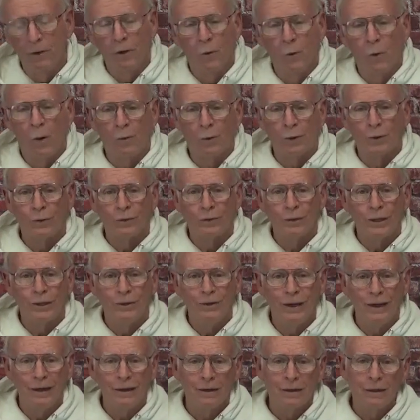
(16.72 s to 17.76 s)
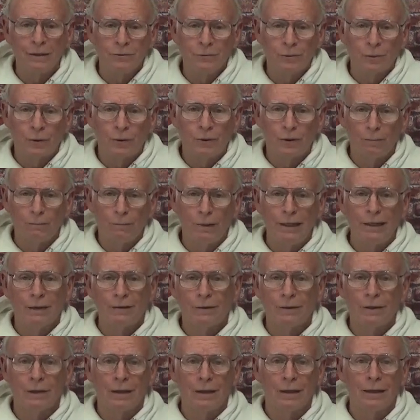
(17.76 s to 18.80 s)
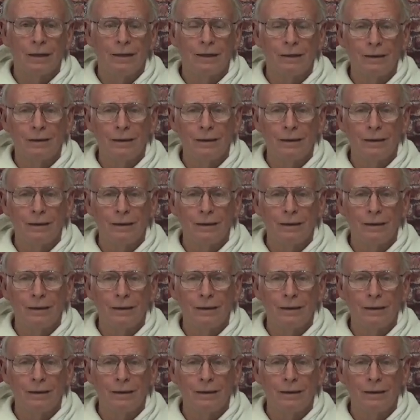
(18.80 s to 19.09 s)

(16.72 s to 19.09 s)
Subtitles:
What we're going to do here is we're going to build a